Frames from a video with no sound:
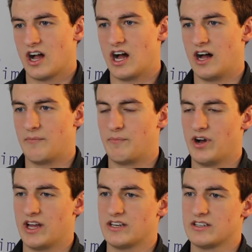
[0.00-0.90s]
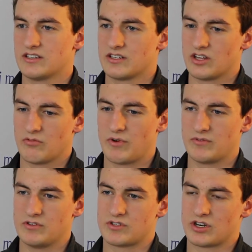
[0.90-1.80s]
But when
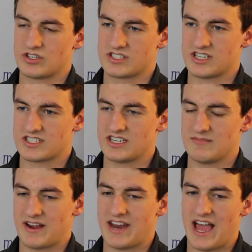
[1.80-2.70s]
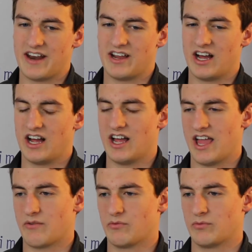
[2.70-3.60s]
you turn 16, my dad
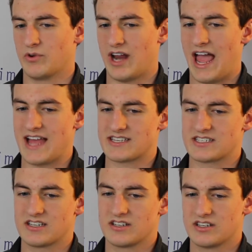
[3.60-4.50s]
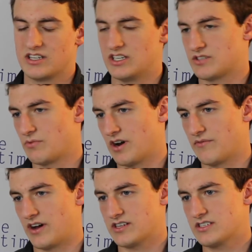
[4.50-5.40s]
would ask each one
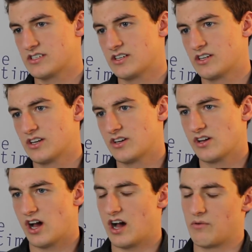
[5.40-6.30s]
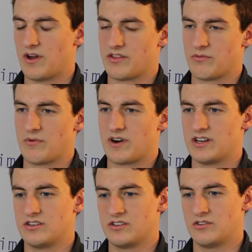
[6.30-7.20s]
of us whether we
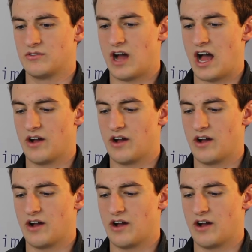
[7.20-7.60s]
wanted to do